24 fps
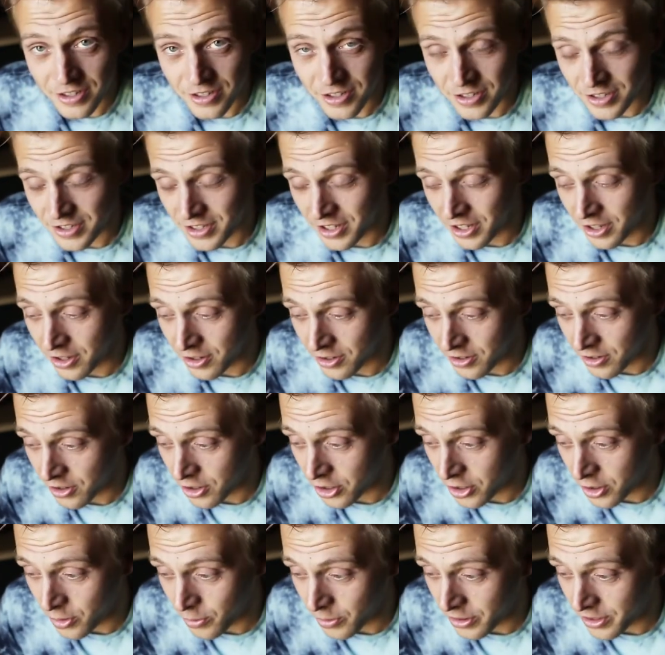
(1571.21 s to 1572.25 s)
She's still
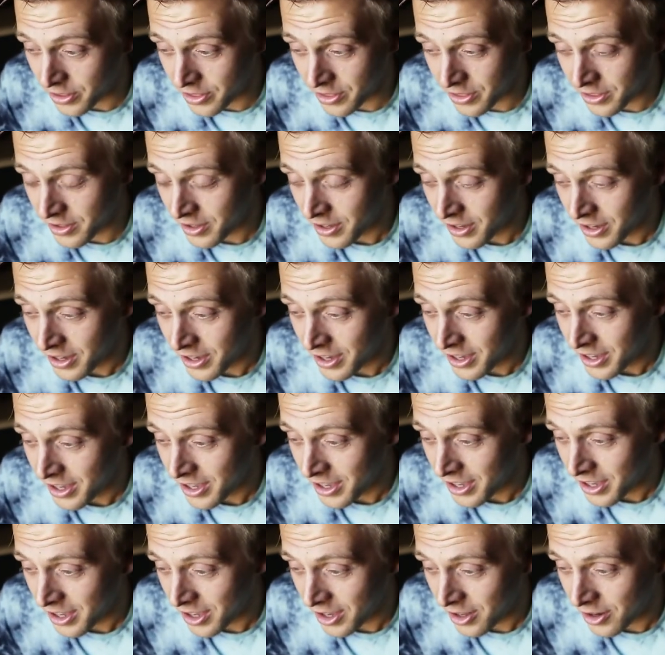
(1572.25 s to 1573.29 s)
good with,
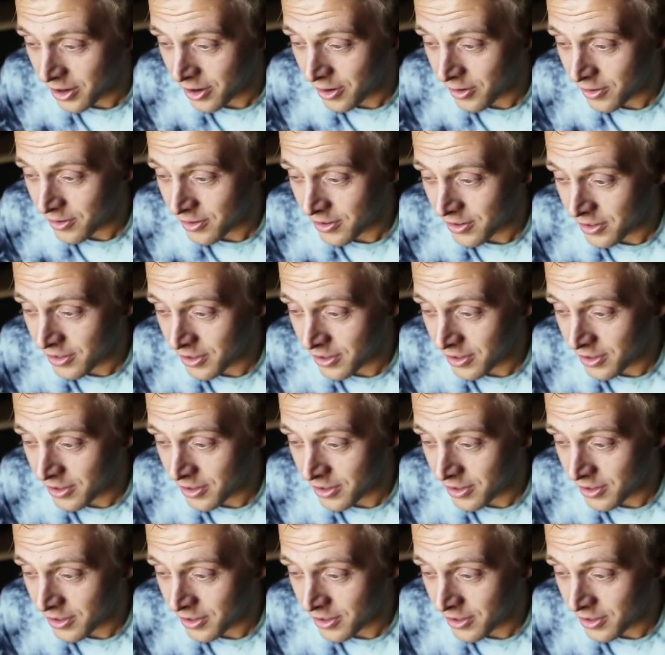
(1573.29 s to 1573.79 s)
you know,